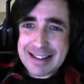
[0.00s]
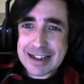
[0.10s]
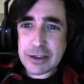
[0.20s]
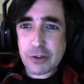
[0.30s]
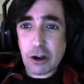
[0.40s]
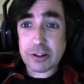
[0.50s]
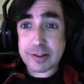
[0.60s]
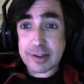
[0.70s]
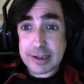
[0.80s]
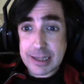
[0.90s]
And then you've
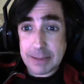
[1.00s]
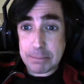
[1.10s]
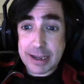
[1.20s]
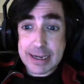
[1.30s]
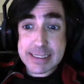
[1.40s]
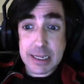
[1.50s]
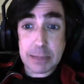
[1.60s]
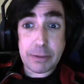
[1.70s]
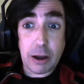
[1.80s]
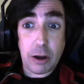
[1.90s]
got the number is the
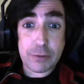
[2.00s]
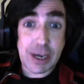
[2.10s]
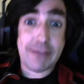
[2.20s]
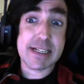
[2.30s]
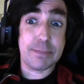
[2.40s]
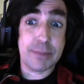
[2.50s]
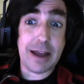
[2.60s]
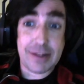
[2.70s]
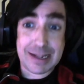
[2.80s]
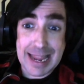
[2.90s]
number of cherries
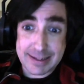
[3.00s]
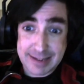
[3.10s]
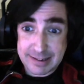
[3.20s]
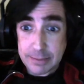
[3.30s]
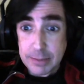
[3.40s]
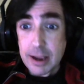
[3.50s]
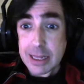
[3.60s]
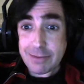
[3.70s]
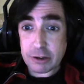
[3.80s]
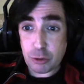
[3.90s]
that I've collected.
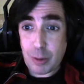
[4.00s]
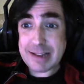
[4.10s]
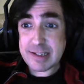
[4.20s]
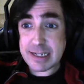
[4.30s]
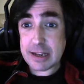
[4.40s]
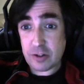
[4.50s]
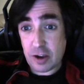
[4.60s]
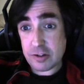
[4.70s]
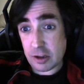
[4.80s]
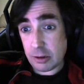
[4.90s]
There are 20 in
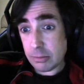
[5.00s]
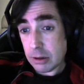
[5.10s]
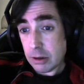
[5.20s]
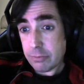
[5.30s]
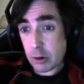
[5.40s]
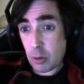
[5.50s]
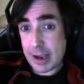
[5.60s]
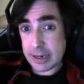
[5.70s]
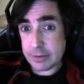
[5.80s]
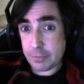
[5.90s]
total
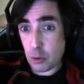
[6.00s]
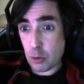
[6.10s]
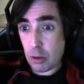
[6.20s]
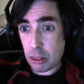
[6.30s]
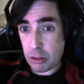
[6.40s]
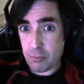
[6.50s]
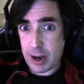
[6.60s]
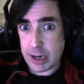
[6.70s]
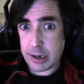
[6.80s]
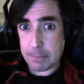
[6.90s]
required for the
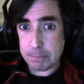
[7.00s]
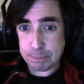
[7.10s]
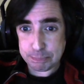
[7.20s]
run.